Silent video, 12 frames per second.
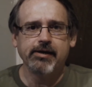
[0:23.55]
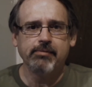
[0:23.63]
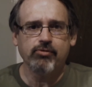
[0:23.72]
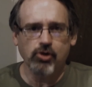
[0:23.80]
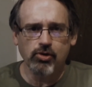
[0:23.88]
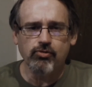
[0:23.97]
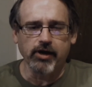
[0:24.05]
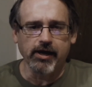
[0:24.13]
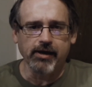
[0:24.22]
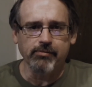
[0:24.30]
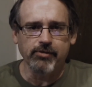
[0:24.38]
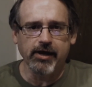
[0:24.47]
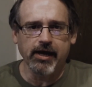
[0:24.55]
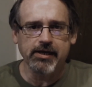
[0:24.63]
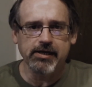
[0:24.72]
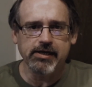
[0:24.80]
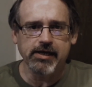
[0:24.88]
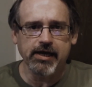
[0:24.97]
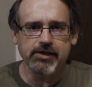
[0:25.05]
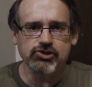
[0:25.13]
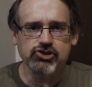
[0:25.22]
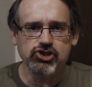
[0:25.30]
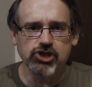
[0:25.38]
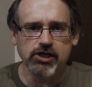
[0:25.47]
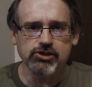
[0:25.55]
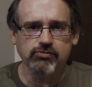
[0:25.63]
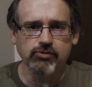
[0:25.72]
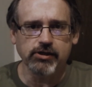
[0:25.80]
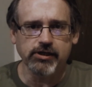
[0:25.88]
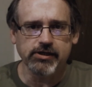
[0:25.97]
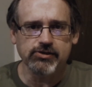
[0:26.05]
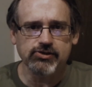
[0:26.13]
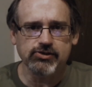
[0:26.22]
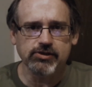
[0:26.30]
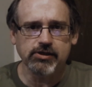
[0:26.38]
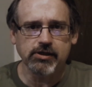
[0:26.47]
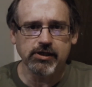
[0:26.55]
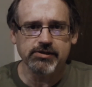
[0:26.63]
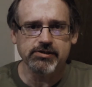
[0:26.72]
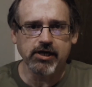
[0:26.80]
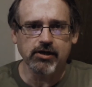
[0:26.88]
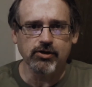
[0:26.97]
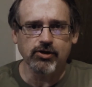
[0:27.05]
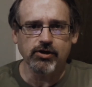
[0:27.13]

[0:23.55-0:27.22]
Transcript: program that he has just released. Let's take a look.